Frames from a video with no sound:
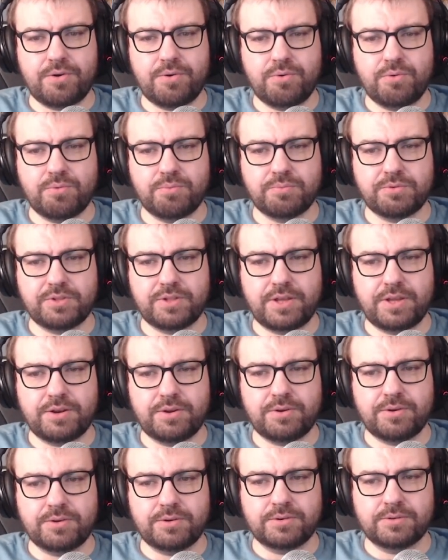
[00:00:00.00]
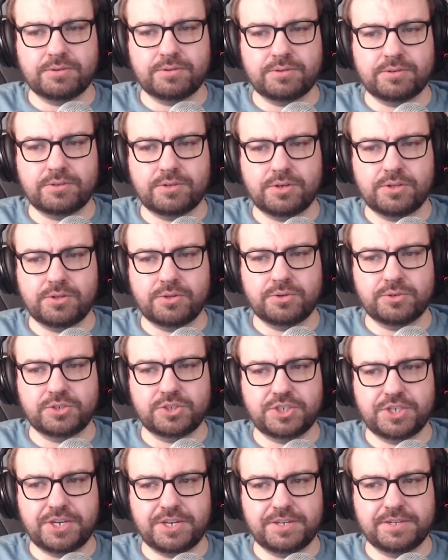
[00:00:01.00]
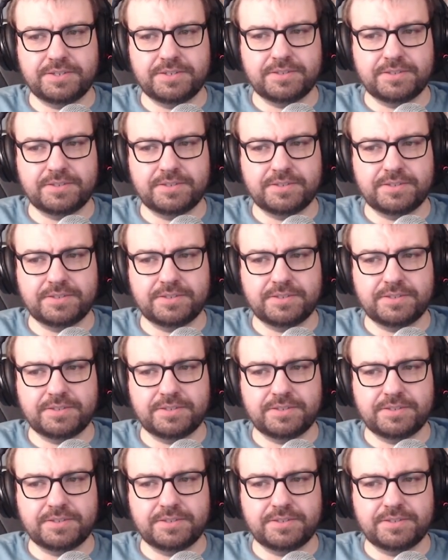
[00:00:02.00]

homestead on Kolonshi,